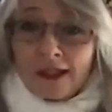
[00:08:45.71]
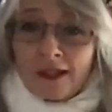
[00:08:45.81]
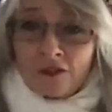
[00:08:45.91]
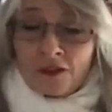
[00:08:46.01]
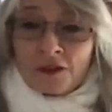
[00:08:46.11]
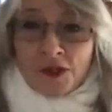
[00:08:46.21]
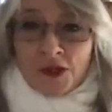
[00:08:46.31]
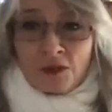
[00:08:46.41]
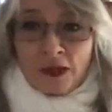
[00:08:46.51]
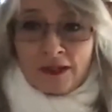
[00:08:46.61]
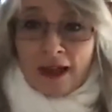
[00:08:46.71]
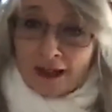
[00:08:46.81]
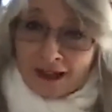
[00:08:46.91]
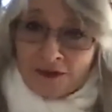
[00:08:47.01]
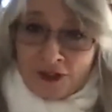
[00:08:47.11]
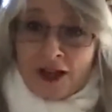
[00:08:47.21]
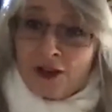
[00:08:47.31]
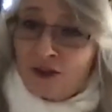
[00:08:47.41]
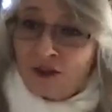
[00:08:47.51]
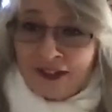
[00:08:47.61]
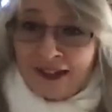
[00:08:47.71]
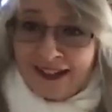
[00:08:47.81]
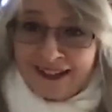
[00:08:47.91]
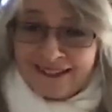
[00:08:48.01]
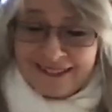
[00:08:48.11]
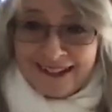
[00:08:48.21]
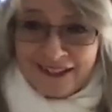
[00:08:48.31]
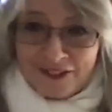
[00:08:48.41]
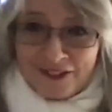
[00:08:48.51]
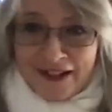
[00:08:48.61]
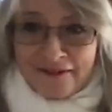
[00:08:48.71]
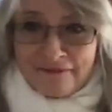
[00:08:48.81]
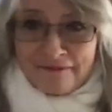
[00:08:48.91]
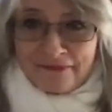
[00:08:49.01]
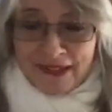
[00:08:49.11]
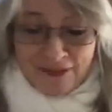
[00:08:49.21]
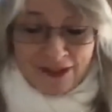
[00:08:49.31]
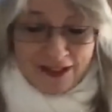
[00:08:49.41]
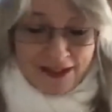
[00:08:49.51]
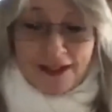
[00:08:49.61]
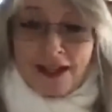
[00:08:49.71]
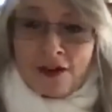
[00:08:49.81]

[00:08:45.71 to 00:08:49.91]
It fills you with that ooh feeling. It really does.